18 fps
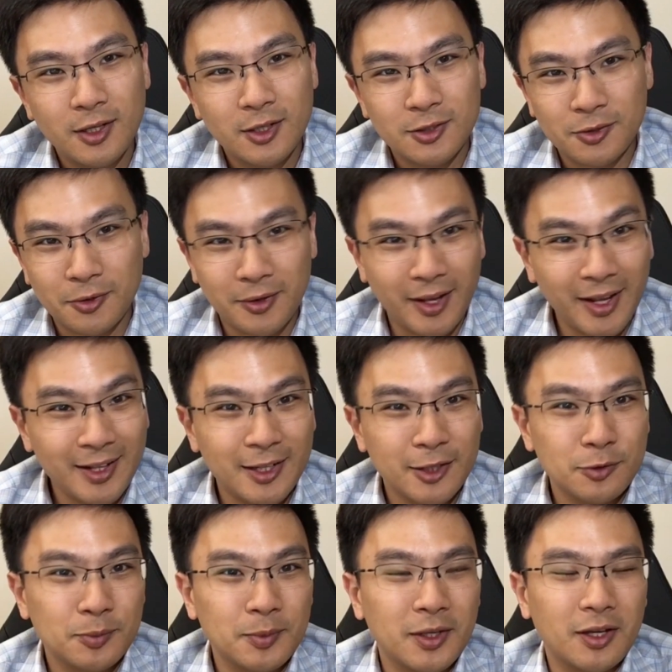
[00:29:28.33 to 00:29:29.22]
So that
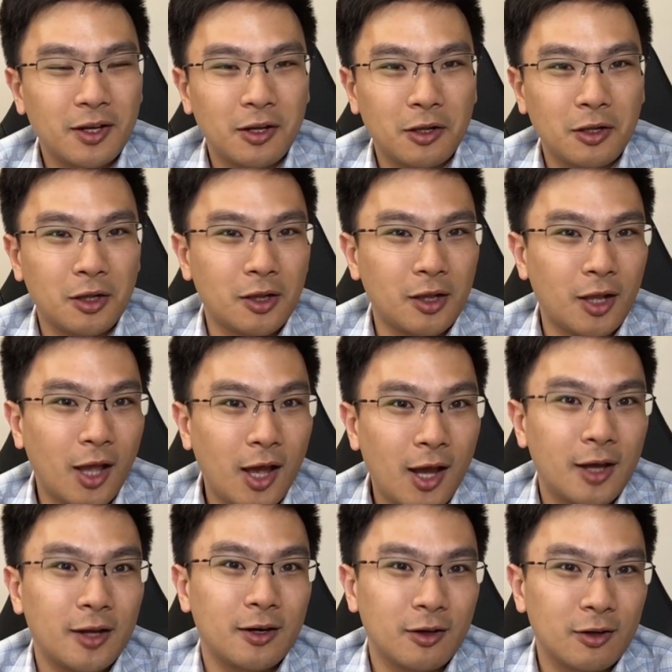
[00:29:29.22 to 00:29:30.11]
gives me a
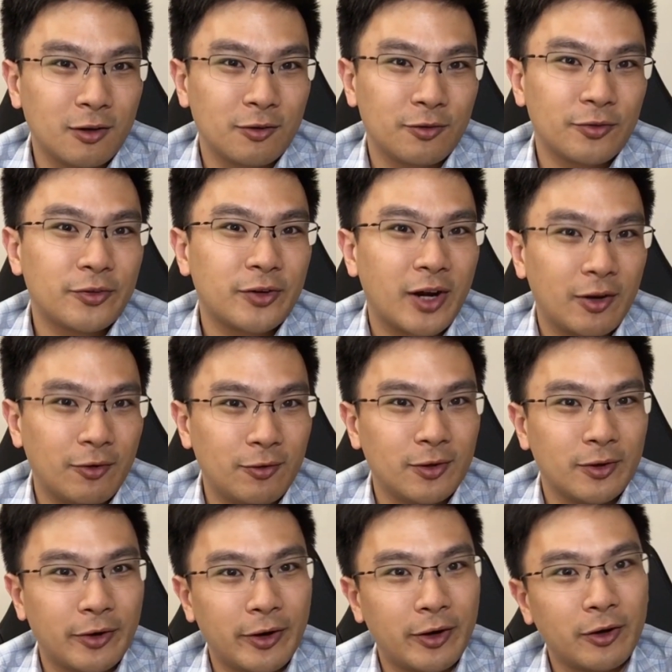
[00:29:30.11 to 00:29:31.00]
lot of travel
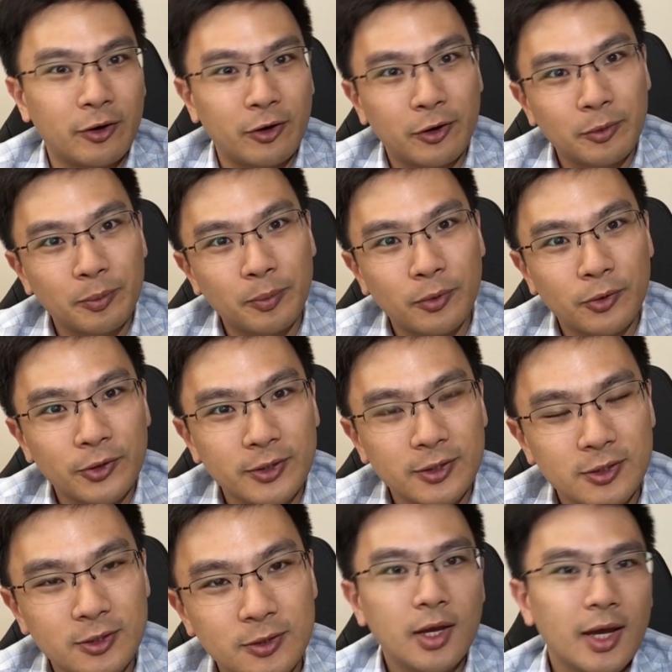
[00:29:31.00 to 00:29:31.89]
credit card
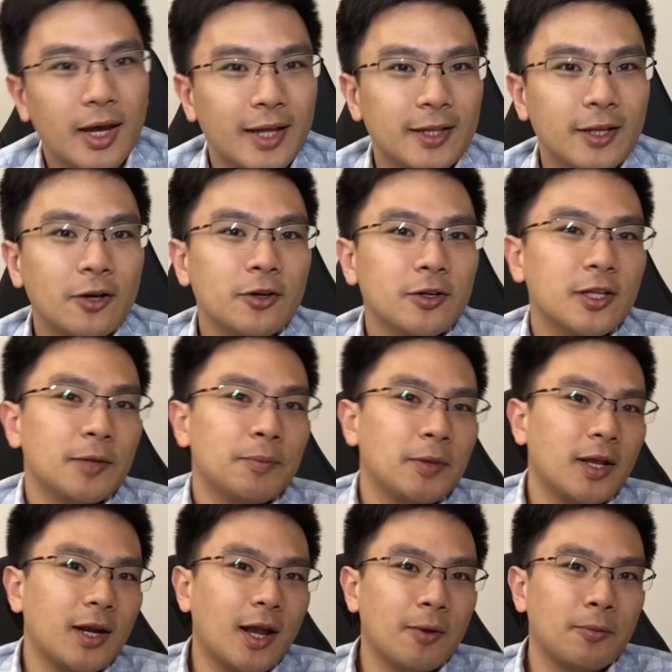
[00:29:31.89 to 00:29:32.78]
points. Another tip
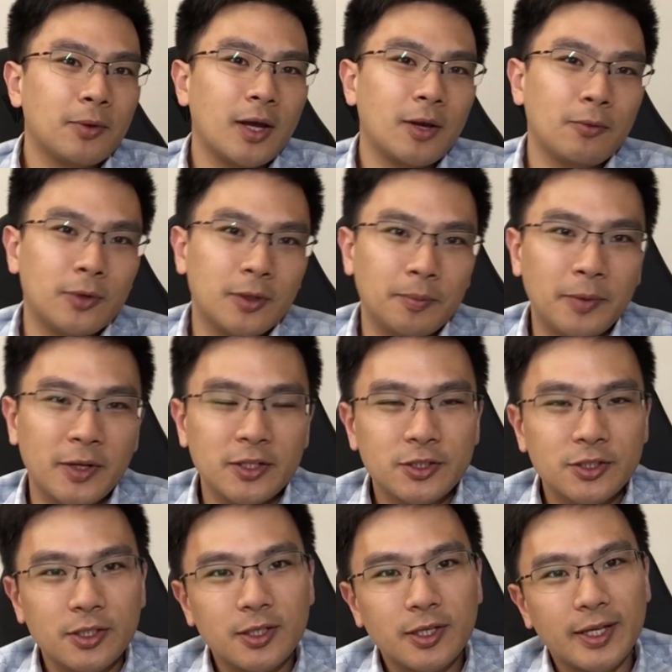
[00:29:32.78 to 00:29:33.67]
that I want to
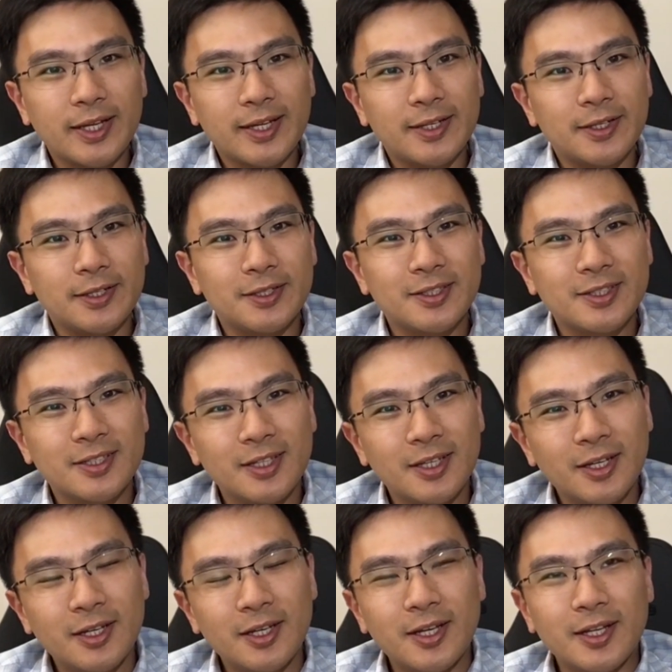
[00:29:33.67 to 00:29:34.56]
mention is
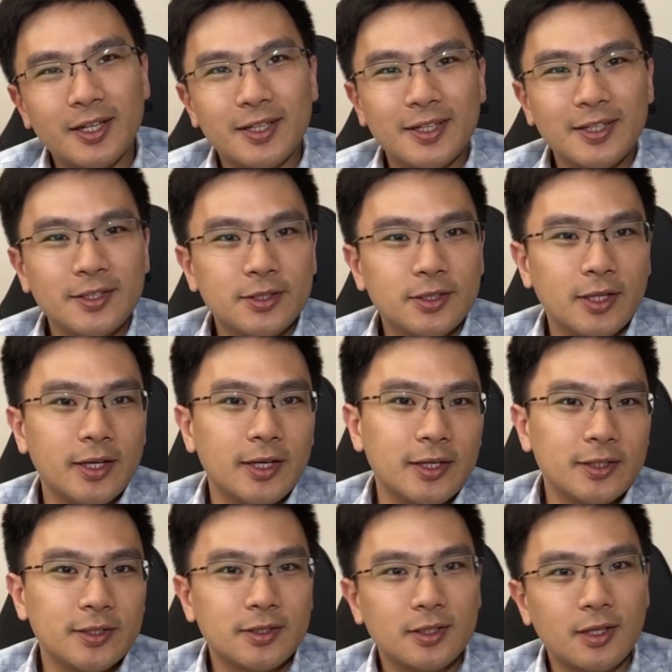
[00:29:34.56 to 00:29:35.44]
these
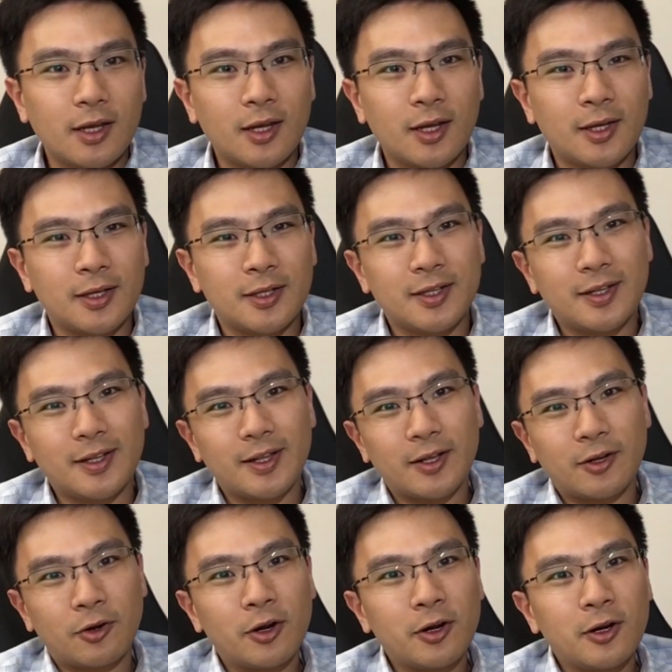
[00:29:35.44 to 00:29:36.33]
days credit
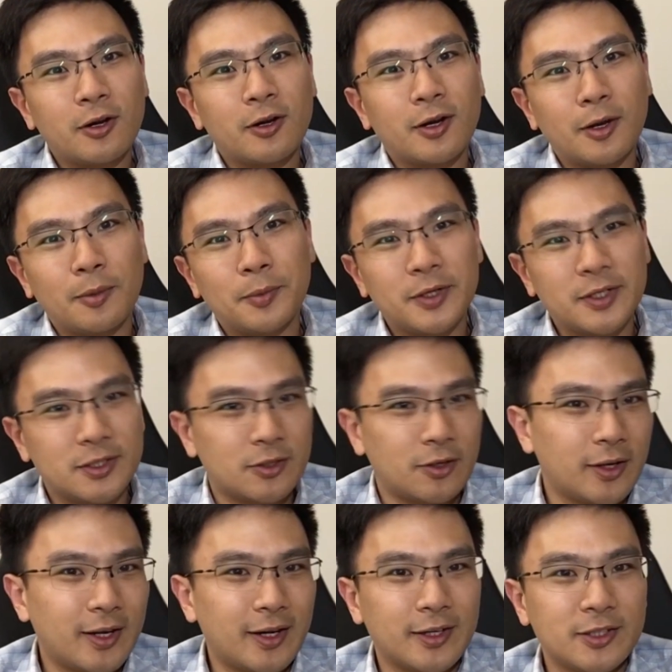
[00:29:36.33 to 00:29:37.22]
card companies are
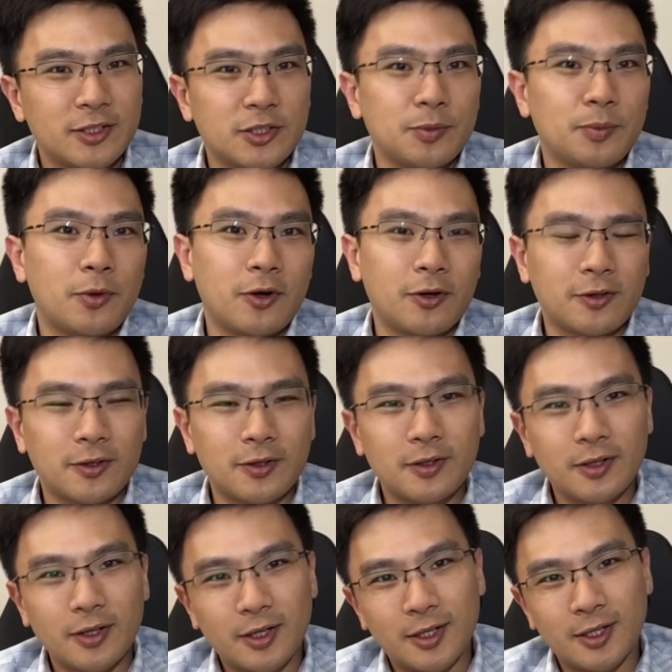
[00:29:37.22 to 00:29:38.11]
getting
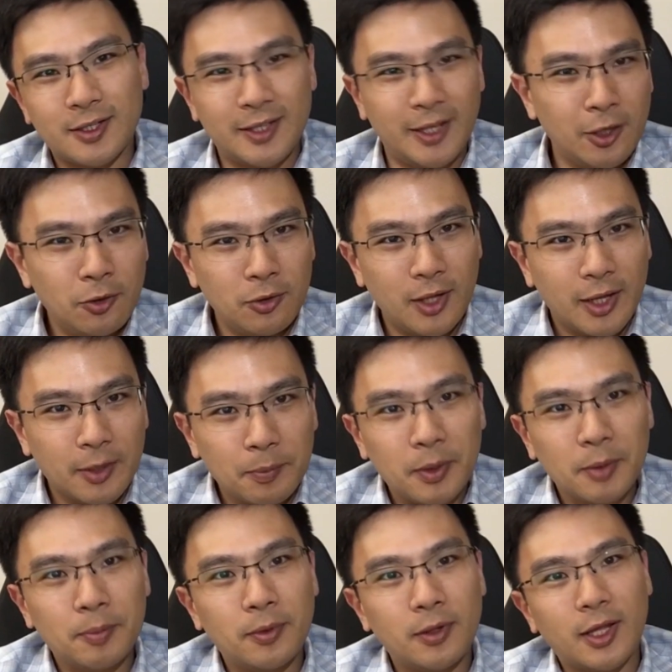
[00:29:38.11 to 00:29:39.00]
smarter. They don't like
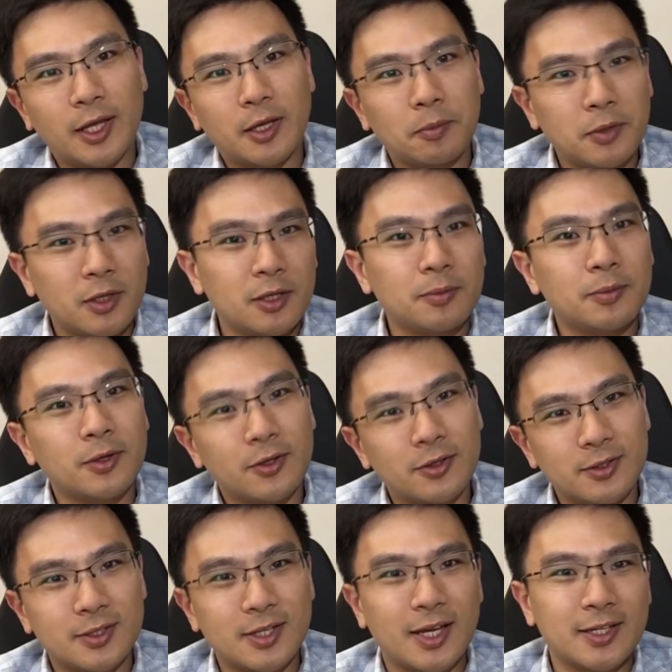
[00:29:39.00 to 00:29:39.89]
people like me
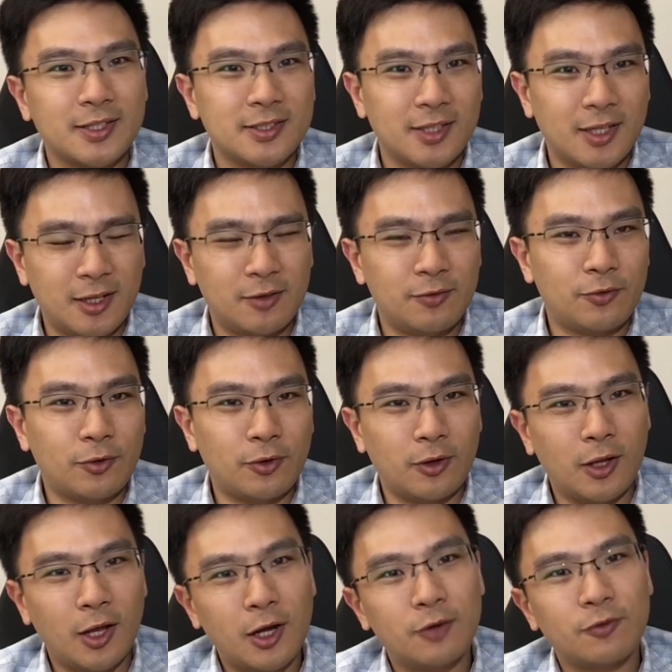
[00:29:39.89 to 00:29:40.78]
because I sign up for a
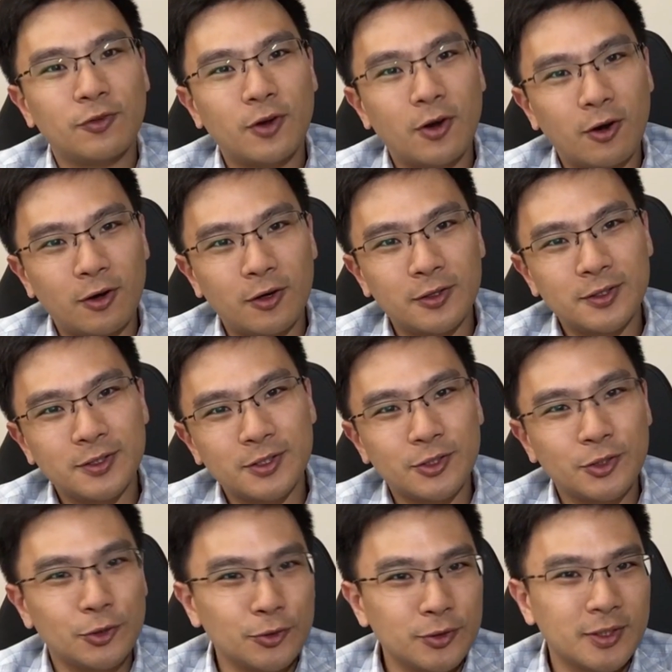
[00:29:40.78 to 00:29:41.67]
lot of cards,
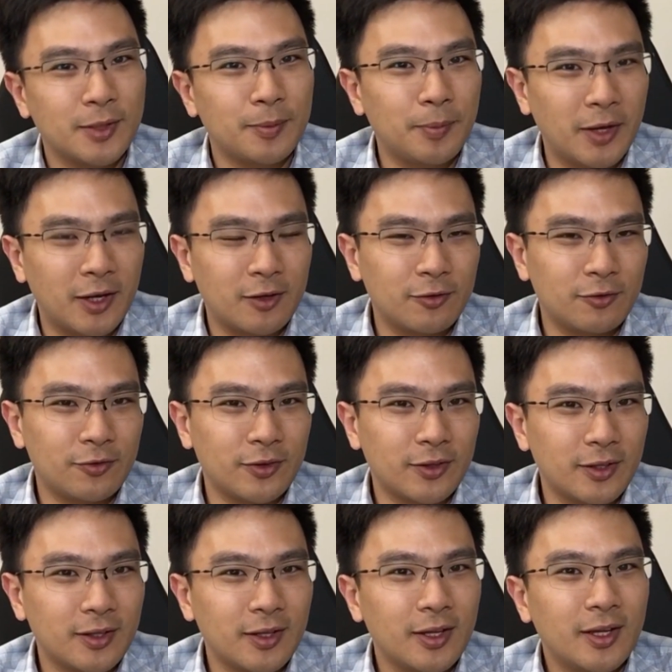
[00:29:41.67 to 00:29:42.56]
use the
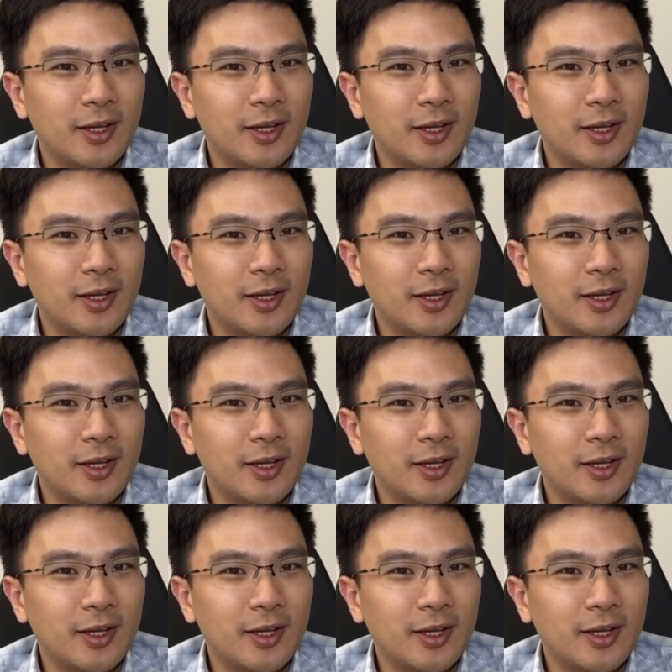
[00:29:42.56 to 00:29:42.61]
benefit,